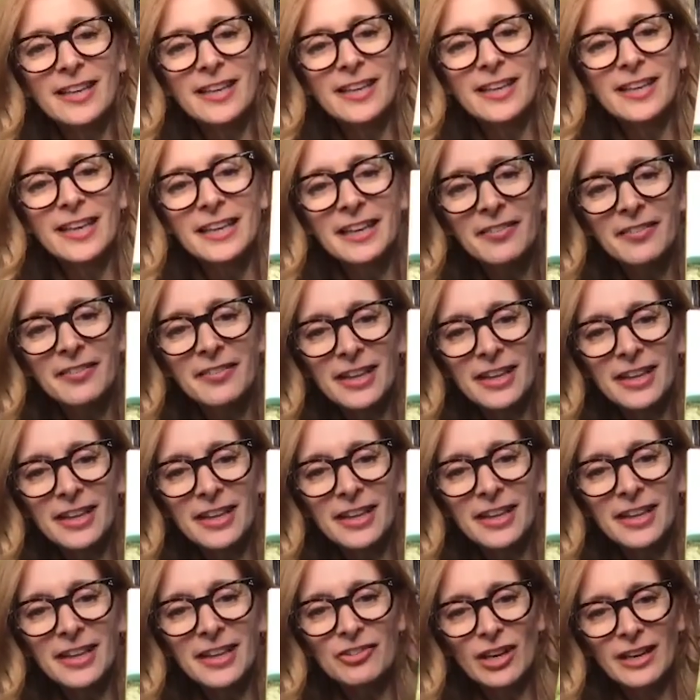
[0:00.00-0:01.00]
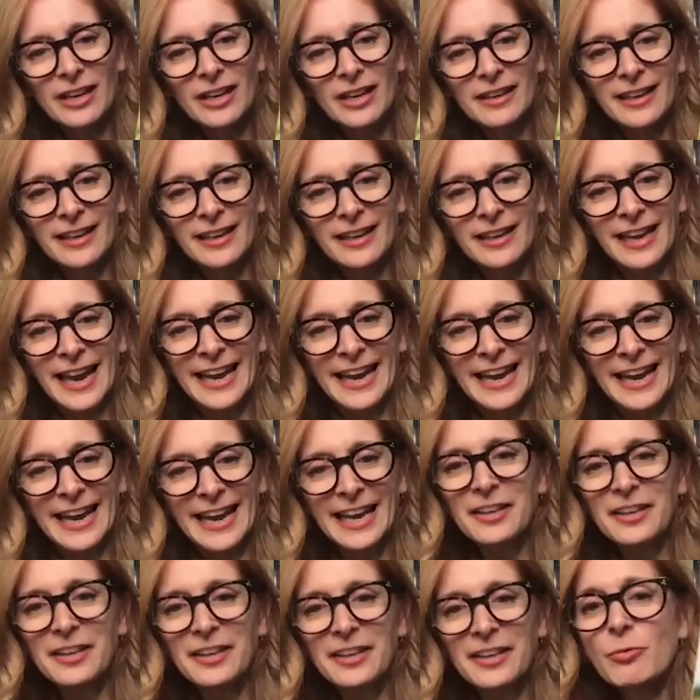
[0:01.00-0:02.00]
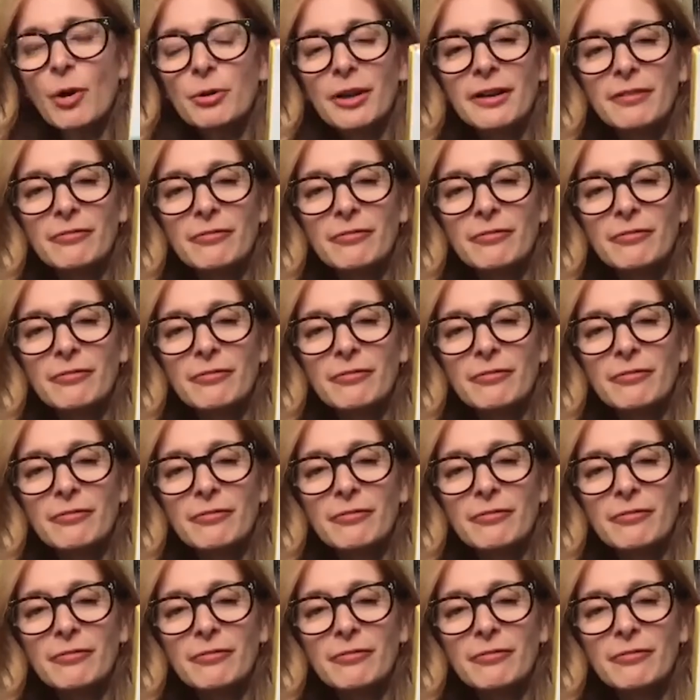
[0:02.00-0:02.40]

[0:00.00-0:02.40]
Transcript: called mm-hmm. Kid in the Kitchen, and